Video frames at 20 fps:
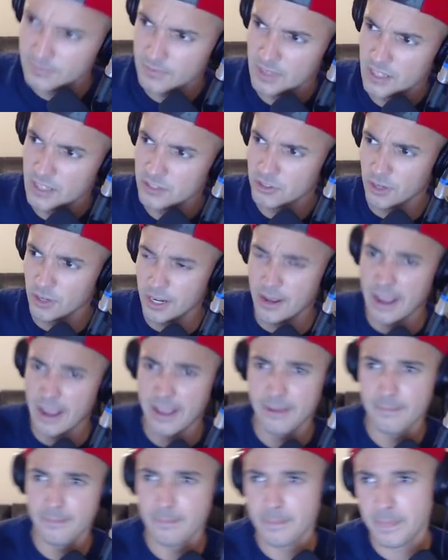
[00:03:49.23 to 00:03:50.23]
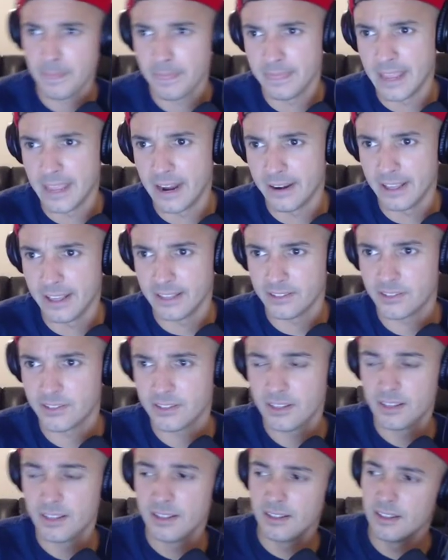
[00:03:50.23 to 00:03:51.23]
So anyway, there it is.
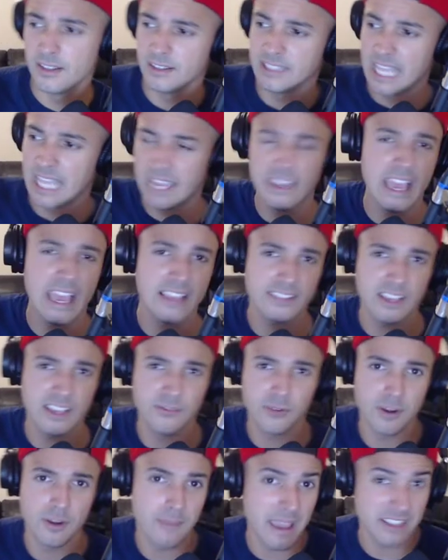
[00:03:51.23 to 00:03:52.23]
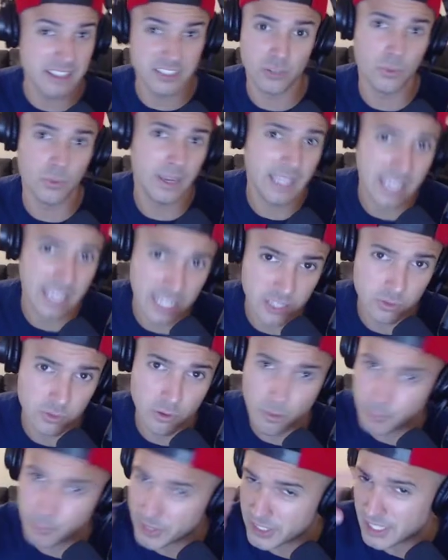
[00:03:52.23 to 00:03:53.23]
Thank you guys again for an amazing weekend as well.
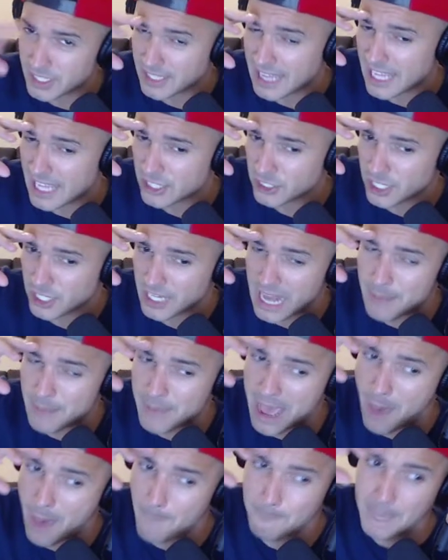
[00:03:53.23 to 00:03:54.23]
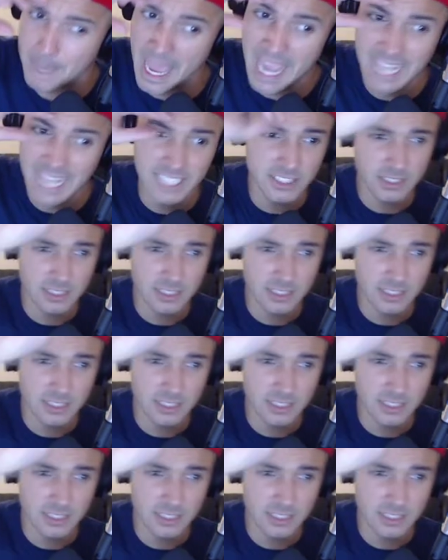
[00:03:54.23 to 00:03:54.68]
Appreciate that shit. I'm out. Peace.